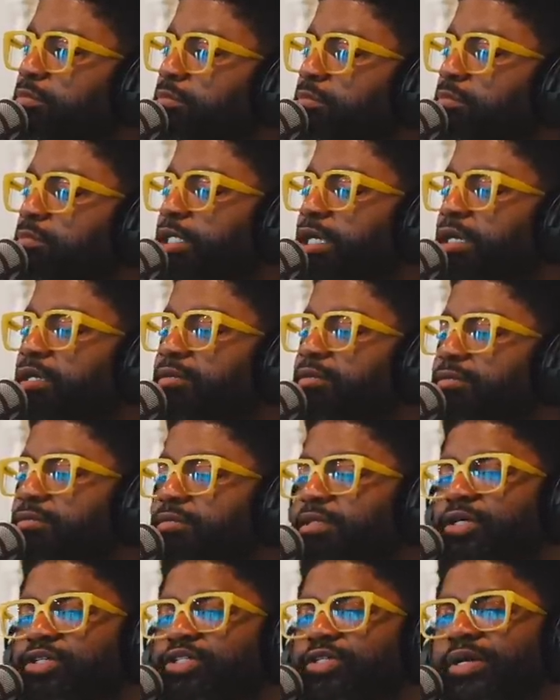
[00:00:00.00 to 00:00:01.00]
yeah,
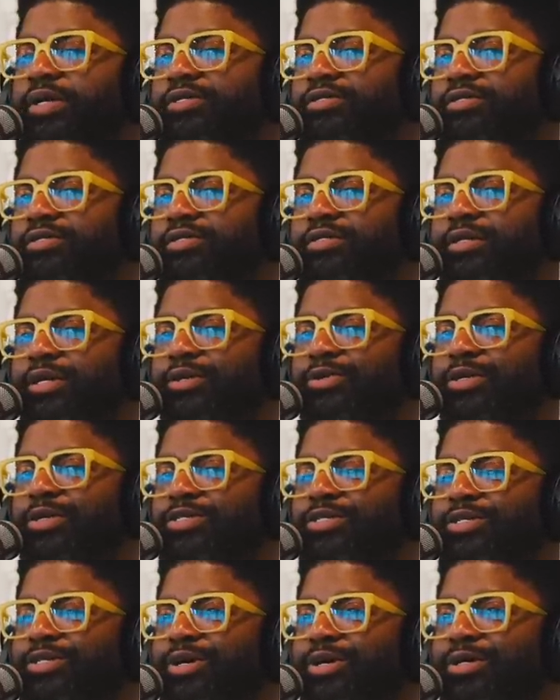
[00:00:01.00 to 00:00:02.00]
there's your answer to that
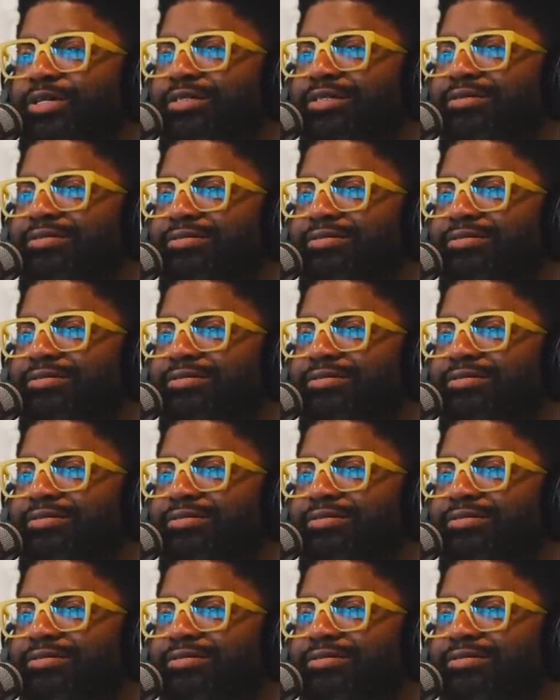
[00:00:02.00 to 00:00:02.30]
question, Carla.